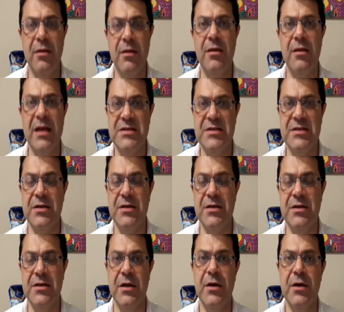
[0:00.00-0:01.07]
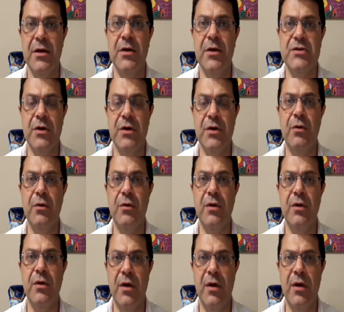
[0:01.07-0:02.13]
destiny.
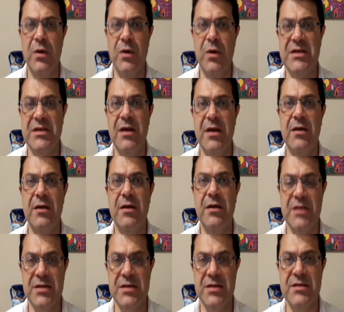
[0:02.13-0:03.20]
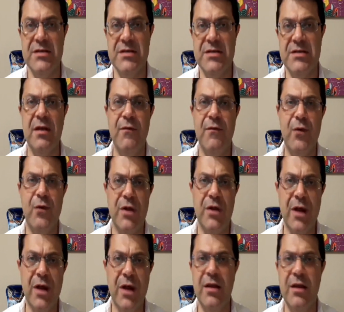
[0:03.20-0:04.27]
So we see since
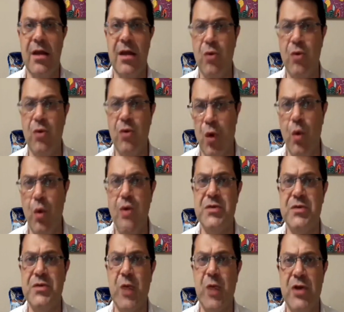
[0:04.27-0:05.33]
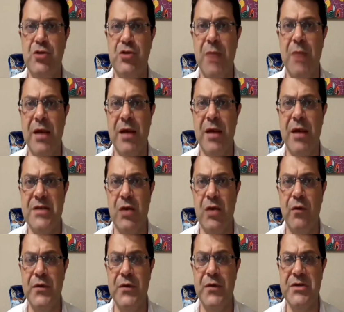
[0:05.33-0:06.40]
1949 that all wars waged by the State of
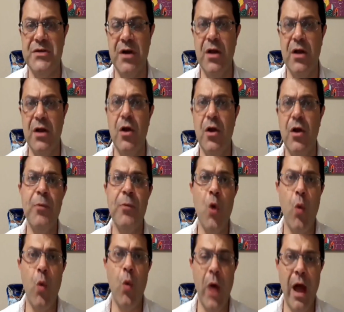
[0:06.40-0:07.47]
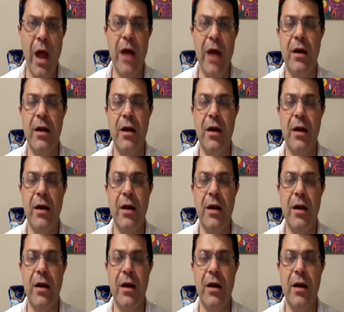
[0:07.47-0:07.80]
Israel were